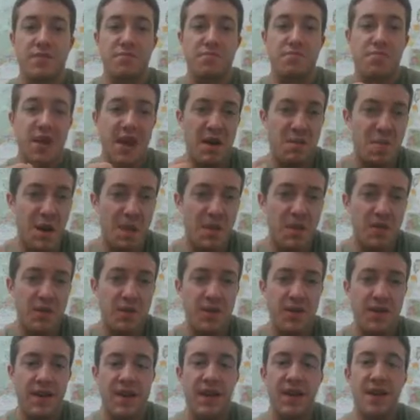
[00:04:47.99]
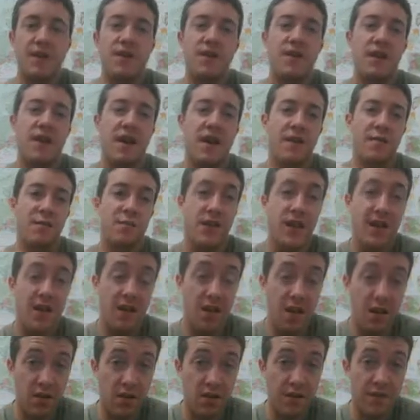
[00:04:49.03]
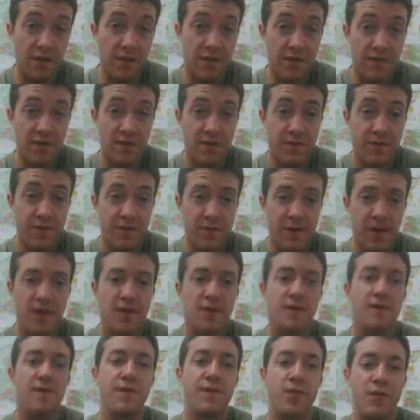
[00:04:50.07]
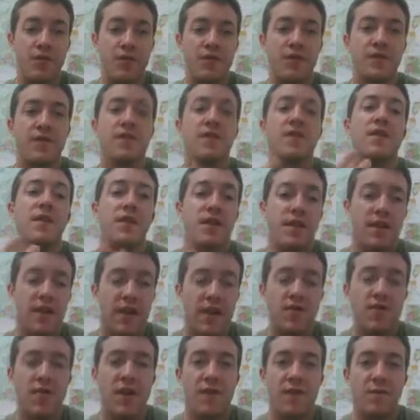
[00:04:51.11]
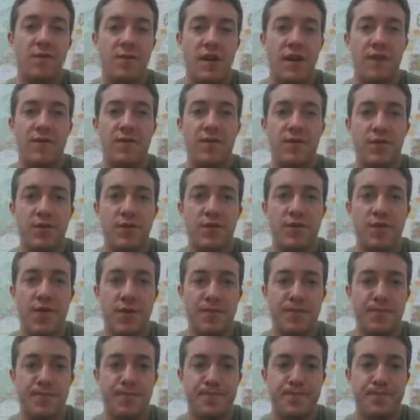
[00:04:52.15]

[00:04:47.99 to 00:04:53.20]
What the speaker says: black pepper and you're going to have black olive. Okay, of course, you have black fruit as well.